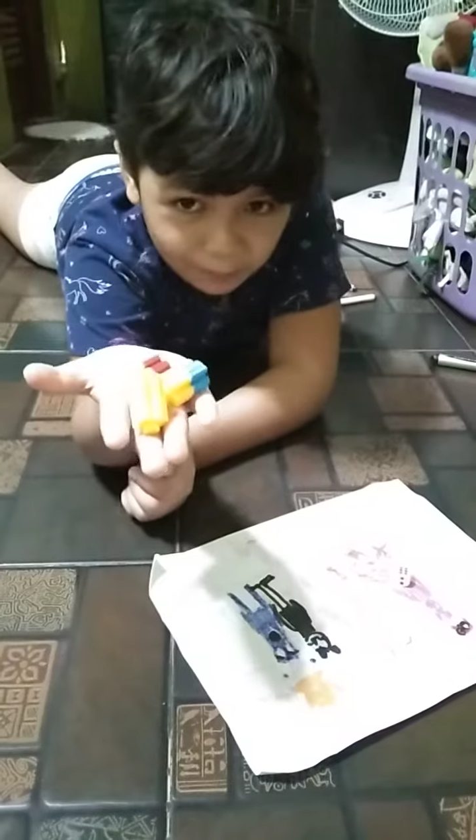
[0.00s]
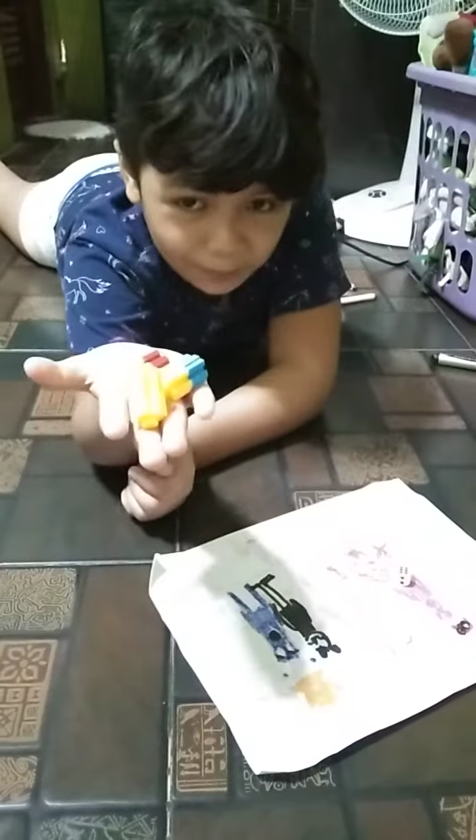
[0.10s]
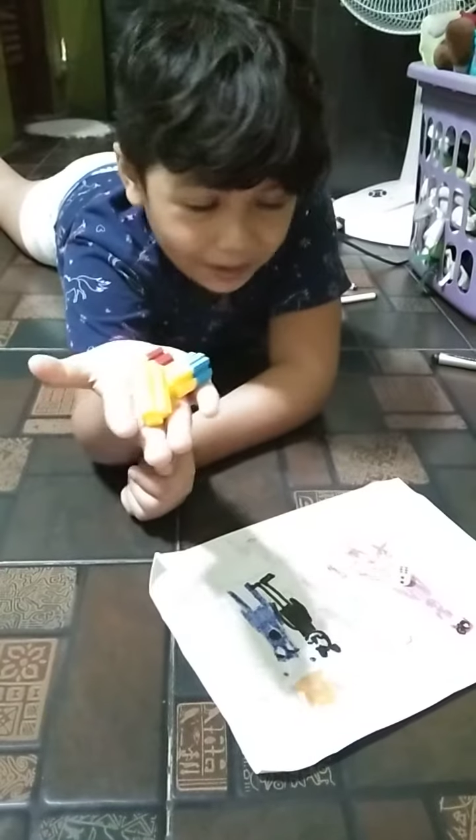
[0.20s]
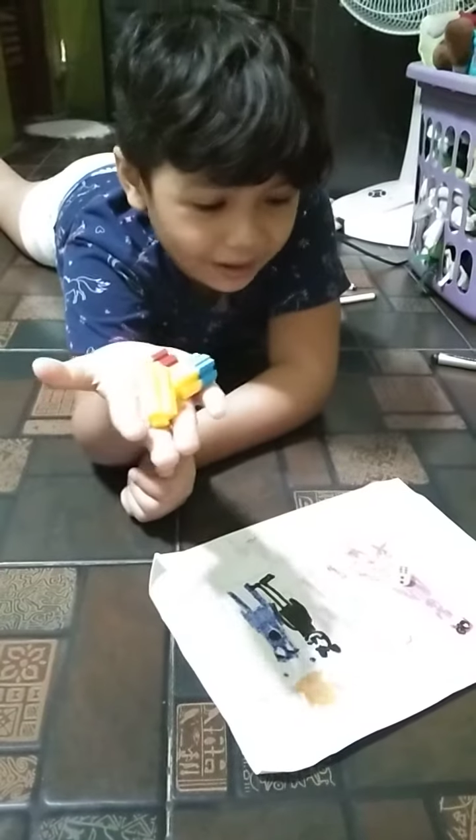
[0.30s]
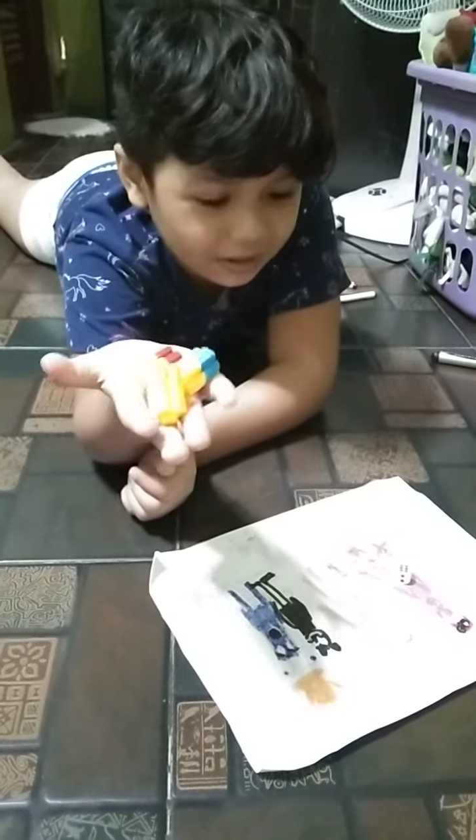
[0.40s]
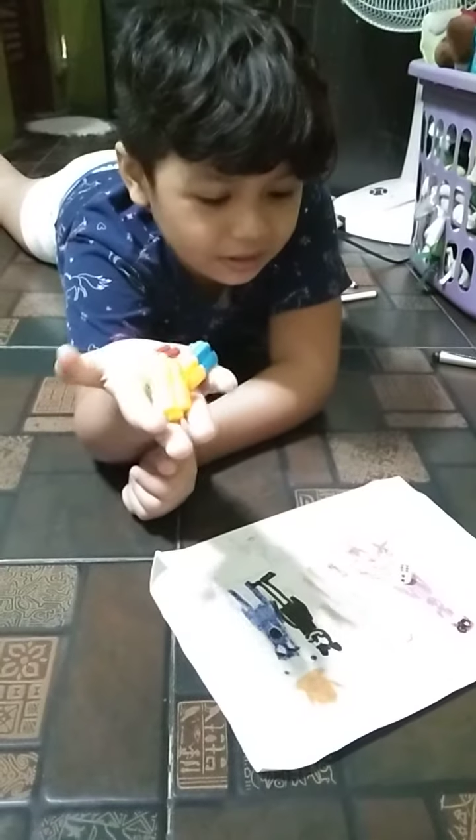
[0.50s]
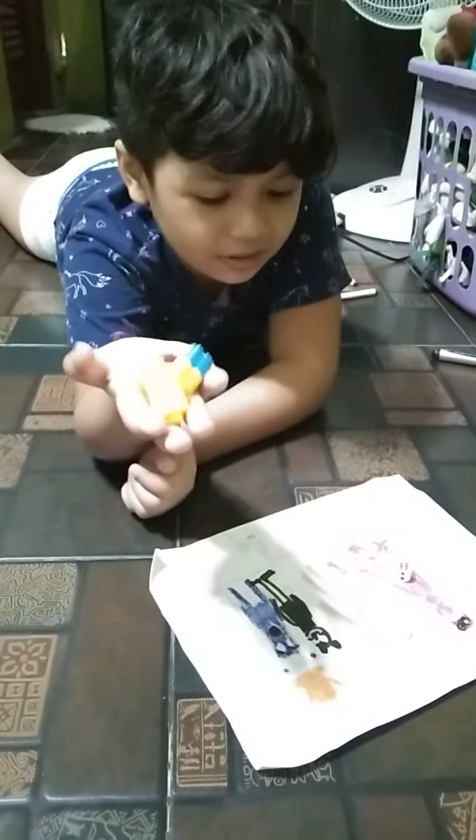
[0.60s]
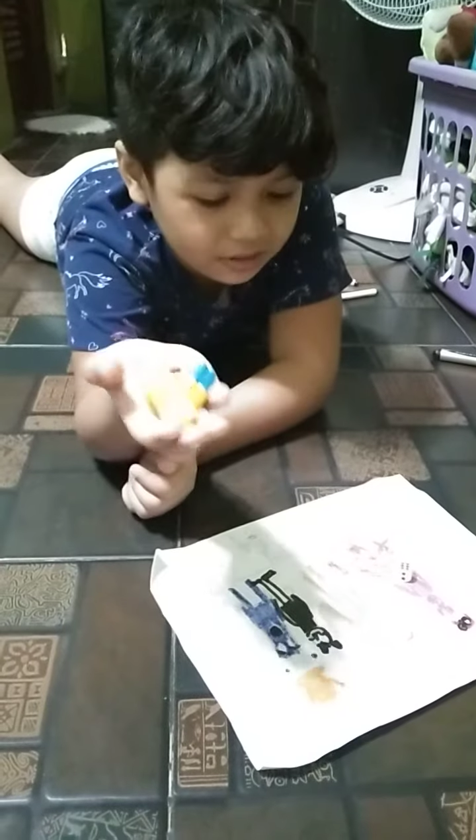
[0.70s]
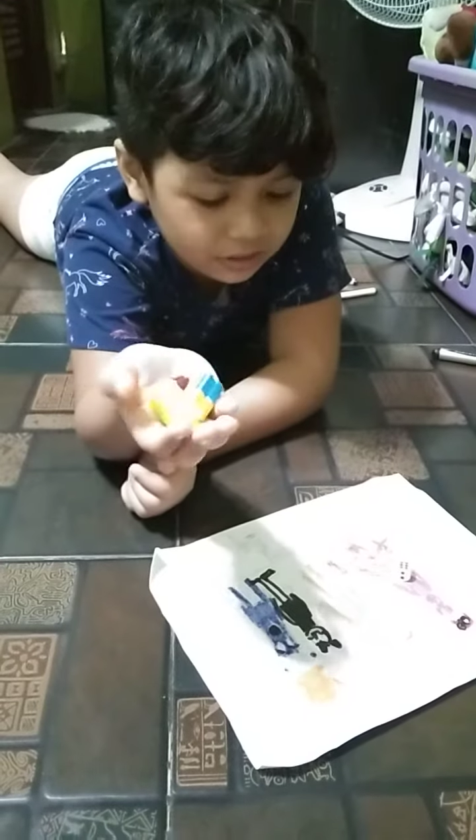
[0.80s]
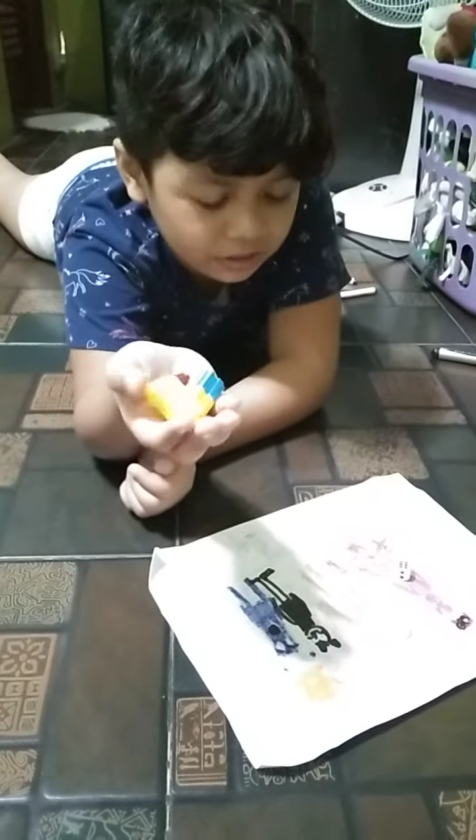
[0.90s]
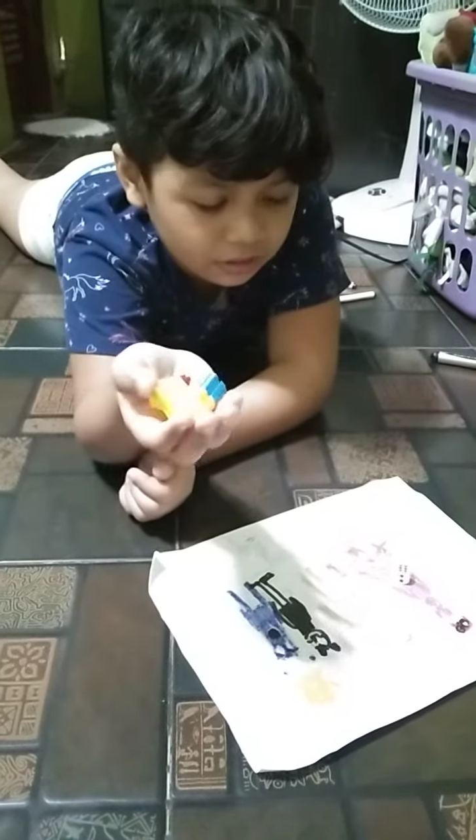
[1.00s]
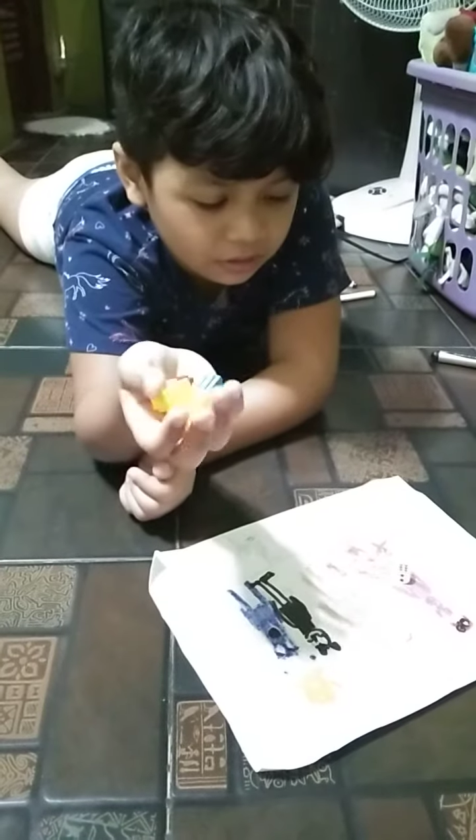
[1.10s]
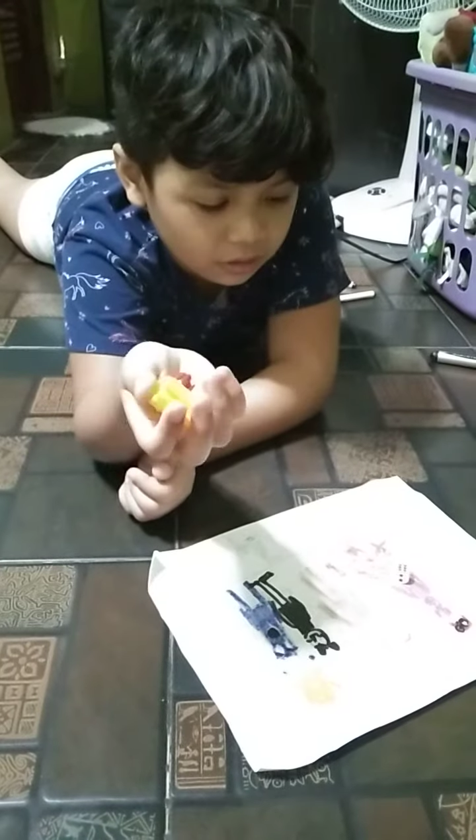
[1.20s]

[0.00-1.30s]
of blocks,